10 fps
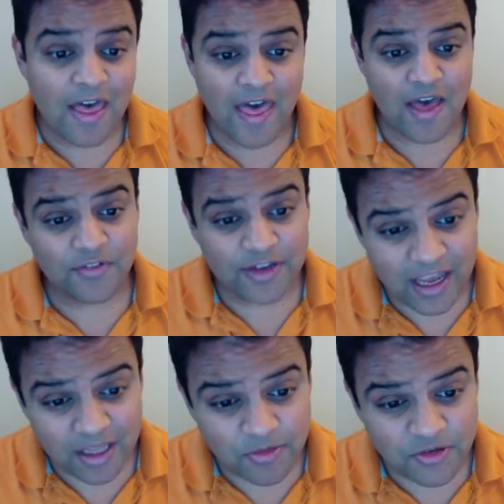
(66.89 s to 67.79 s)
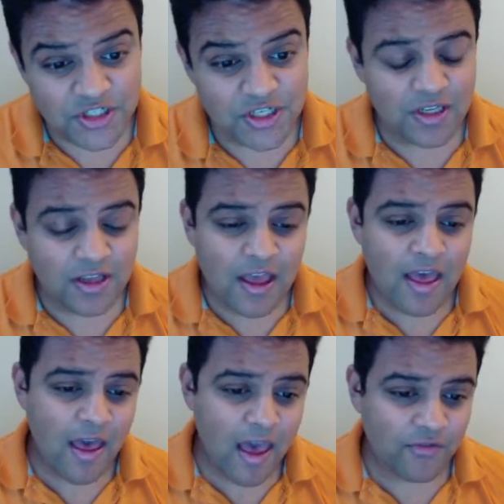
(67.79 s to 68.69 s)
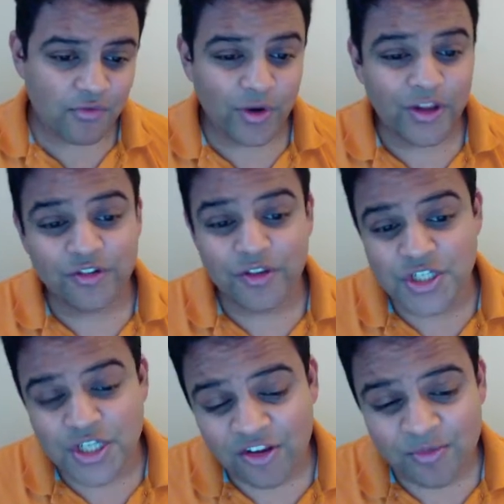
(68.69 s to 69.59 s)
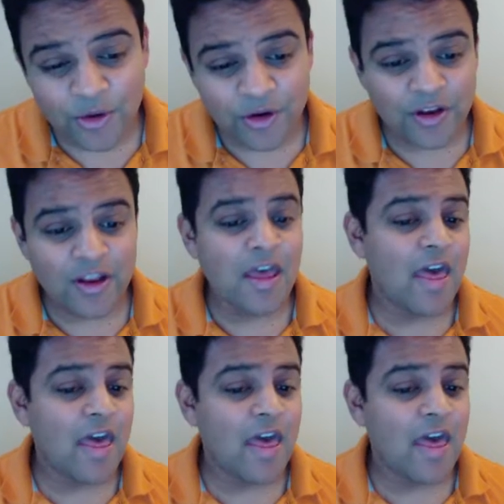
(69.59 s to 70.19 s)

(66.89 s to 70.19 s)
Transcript: f times g, f raised to the g exponent,